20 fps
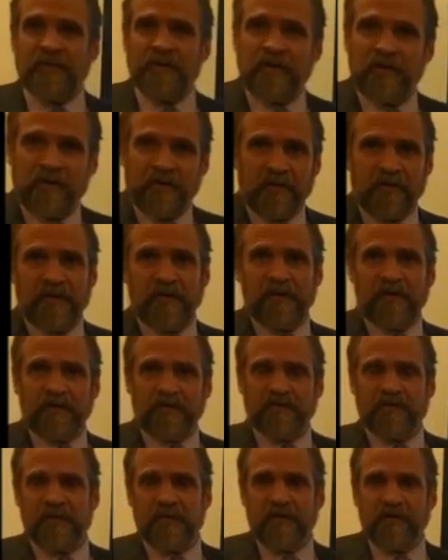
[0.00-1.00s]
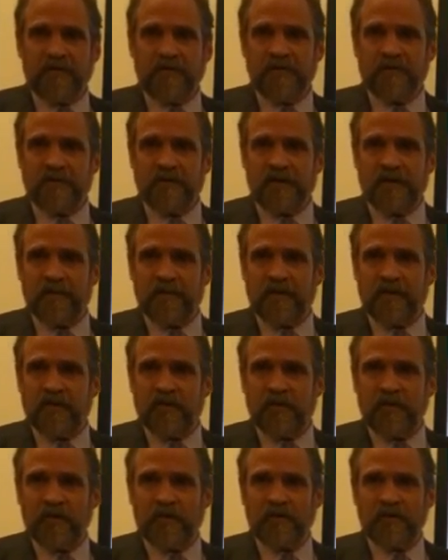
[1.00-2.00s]
or this video, keeping it
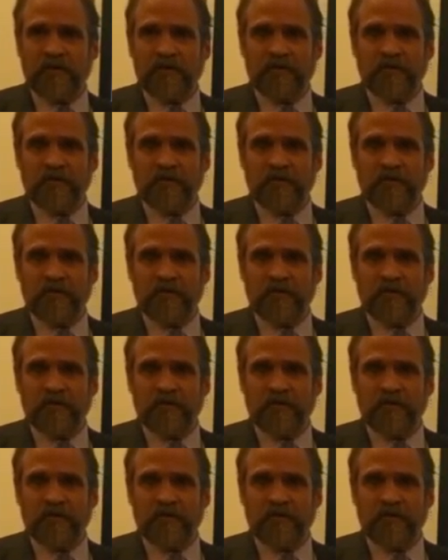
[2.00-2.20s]
short.